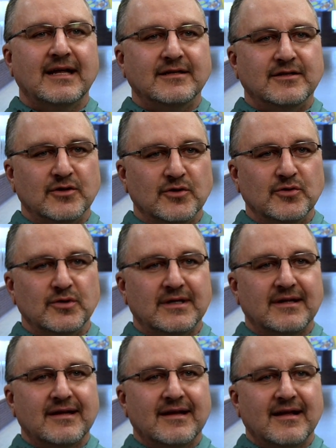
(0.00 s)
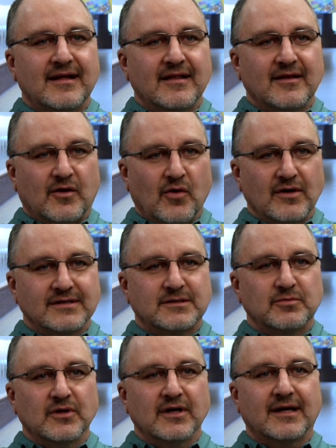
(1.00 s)
and do the
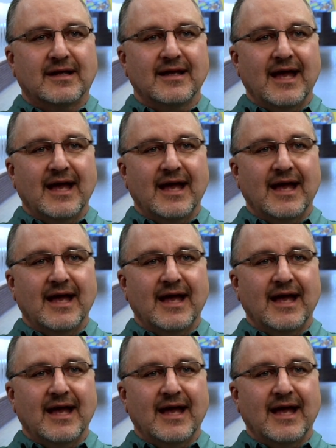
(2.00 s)
coursework